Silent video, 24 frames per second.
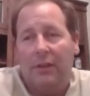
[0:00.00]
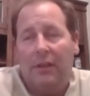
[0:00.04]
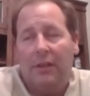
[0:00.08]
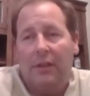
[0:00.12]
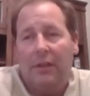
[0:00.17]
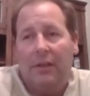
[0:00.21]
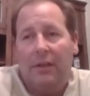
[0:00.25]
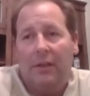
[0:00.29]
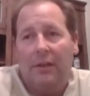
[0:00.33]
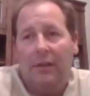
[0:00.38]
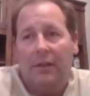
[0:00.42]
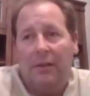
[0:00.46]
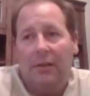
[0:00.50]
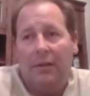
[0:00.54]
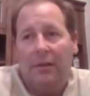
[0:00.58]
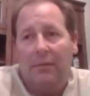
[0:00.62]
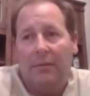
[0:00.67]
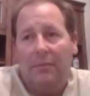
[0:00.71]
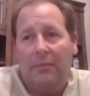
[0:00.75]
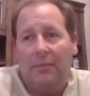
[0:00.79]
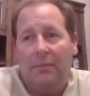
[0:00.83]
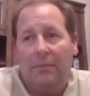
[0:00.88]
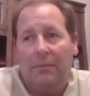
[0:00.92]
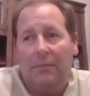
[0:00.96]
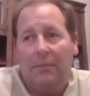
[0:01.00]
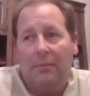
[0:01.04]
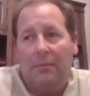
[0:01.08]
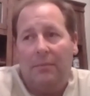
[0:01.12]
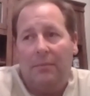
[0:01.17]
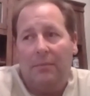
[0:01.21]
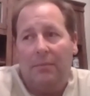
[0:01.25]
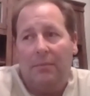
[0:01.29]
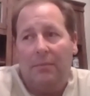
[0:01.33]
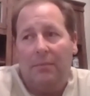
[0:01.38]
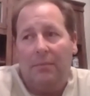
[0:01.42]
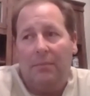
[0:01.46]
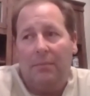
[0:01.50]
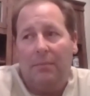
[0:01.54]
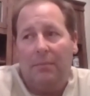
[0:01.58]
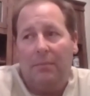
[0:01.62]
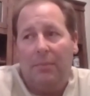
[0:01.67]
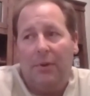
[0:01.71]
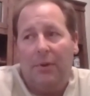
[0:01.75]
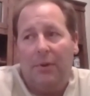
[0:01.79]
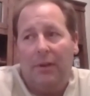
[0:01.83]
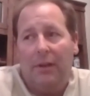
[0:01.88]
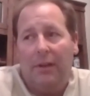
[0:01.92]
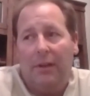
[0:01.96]

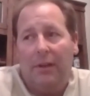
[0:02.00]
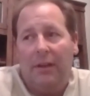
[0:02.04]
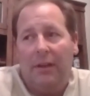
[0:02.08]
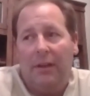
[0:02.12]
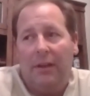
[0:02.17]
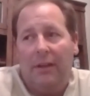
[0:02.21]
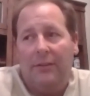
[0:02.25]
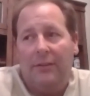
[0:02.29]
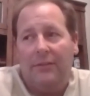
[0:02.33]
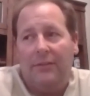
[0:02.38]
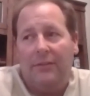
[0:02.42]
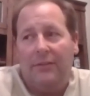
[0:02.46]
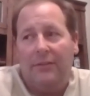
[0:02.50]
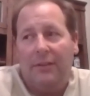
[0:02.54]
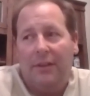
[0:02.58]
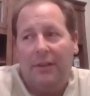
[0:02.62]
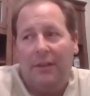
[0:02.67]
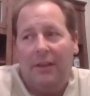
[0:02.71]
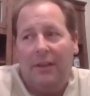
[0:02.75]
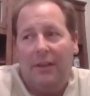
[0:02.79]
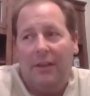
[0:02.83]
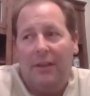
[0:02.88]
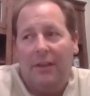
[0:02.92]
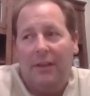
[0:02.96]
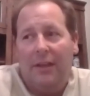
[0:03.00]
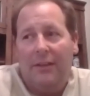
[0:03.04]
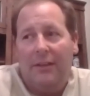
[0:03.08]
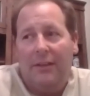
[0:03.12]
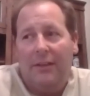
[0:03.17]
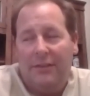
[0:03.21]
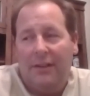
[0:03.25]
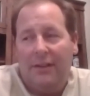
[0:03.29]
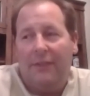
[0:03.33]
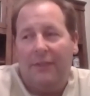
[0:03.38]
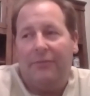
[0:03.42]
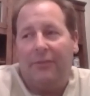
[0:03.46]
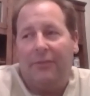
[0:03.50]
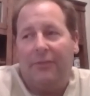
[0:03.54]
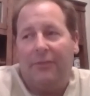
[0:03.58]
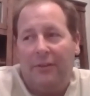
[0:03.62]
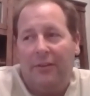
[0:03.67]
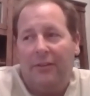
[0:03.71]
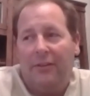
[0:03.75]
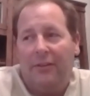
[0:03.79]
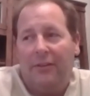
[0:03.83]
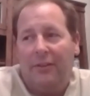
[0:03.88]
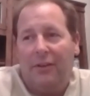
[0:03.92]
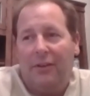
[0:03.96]
But it's different.
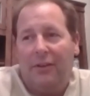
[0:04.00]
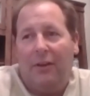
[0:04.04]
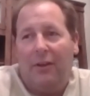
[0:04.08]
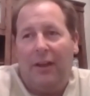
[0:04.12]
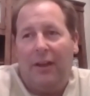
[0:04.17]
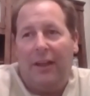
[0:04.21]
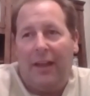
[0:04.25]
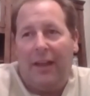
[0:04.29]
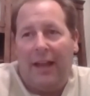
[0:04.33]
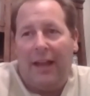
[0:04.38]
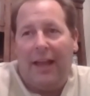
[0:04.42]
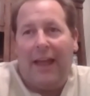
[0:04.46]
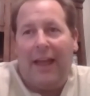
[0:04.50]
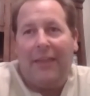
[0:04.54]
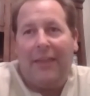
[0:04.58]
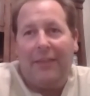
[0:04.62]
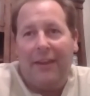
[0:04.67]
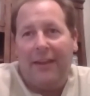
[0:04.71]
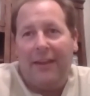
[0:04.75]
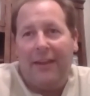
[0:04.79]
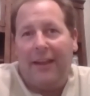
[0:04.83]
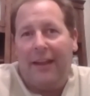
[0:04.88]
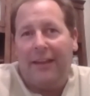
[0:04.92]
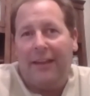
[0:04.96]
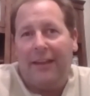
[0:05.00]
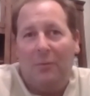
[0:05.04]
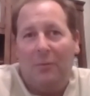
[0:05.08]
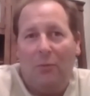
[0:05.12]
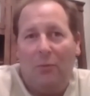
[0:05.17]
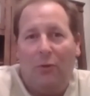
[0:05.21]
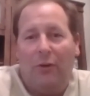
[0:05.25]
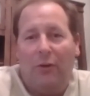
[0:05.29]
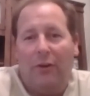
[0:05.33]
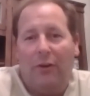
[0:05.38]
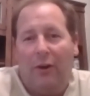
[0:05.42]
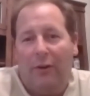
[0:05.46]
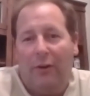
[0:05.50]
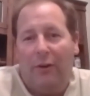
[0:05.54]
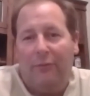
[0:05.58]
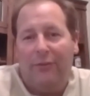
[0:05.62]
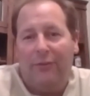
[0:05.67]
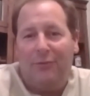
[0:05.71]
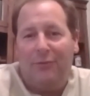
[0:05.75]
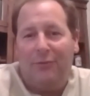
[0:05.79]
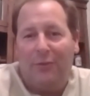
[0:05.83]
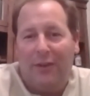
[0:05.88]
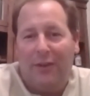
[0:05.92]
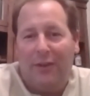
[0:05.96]
I think I get more
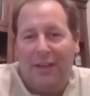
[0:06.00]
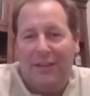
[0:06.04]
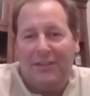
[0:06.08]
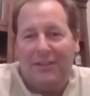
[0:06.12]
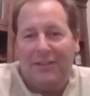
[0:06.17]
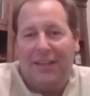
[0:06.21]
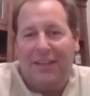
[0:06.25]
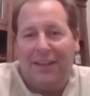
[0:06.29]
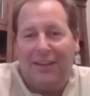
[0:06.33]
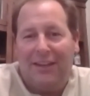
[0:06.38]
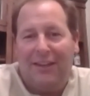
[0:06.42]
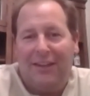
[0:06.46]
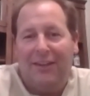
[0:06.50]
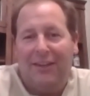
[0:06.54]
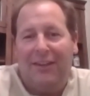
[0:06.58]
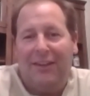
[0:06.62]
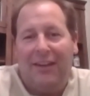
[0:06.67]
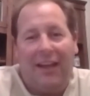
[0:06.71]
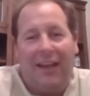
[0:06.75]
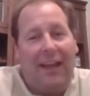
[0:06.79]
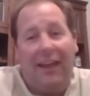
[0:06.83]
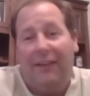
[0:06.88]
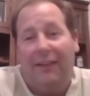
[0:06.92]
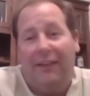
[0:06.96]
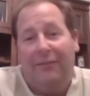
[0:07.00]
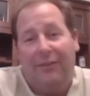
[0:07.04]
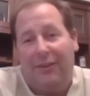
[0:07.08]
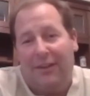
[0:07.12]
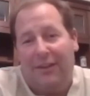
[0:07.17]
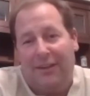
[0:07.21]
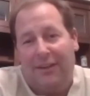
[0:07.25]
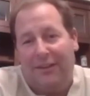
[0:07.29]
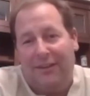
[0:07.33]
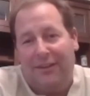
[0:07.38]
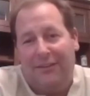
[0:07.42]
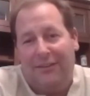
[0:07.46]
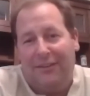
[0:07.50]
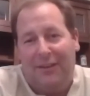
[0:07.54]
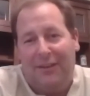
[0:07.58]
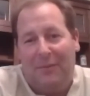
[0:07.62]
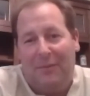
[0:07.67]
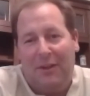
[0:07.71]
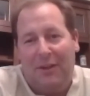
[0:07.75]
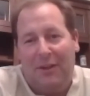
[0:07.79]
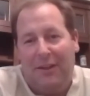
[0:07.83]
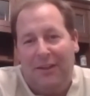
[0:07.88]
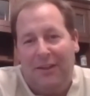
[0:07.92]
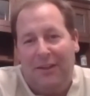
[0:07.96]
nervous when he's kicking than I ever did.
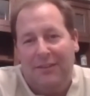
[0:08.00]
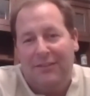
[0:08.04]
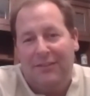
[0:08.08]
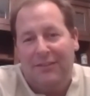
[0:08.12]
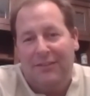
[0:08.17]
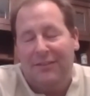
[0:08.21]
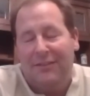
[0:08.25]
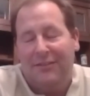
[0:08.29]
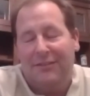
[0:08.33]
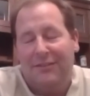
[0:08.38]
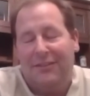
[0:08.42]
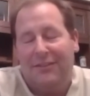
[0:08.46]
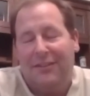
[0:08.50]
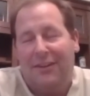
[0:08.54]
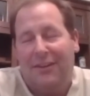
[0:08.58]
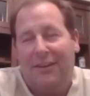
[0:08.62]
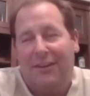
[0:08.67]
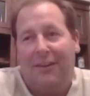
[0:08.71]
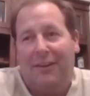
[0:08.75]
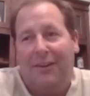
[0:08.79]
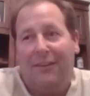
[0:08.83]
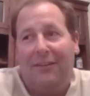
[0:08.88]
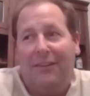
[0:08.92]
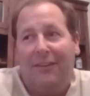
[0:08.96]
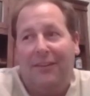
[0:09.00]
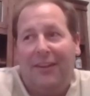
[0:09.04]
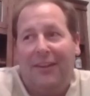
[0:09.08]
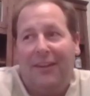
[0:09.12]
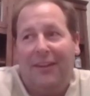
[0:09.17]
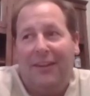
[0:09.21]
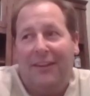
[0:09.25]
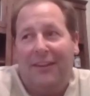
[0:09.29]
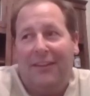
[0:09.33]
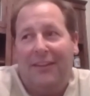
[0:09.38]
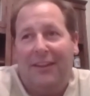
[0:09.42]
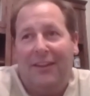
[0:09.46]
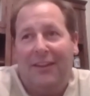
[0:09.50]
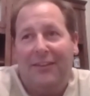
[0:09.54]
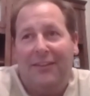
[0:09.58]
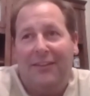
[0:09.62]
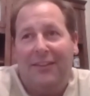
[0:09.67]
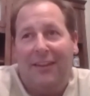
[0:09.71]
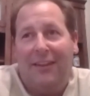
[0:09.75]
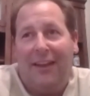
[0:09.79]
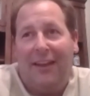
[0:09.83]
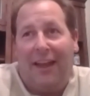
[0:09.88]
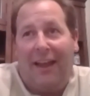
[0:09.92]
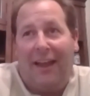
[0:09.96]
That's just I
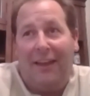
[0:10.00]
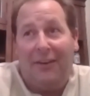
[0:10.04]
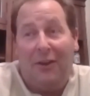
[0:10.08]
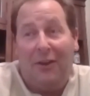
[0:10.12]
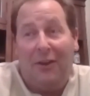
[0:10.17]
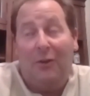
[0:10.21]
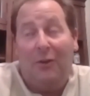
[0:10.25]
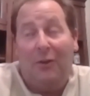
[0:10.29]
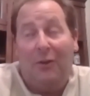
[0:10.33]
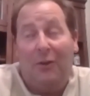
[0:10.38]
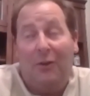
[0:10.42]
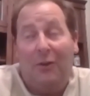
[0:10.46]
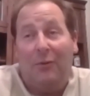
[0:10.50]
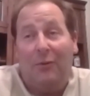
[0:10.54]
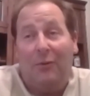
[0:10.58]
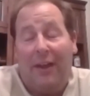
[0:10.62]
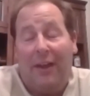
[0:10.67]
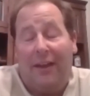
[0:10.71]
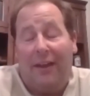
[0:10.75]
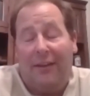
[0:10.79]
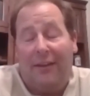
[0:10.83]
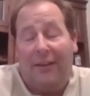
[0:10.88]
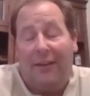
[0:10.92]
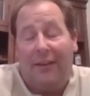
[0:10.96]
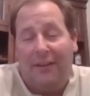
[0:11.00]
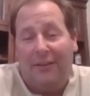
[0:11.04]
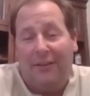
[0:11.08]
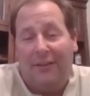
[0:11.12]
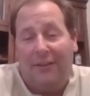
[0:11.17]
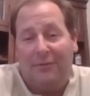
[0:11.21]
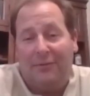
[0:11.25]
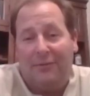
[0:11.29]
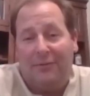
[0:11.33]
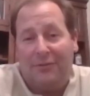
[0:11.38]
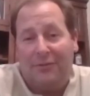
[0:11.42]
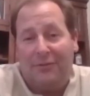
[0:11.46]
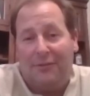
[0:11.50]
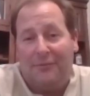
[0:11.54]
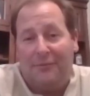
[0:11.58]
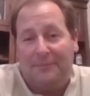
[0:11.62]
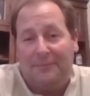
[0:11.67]
know that's for sure.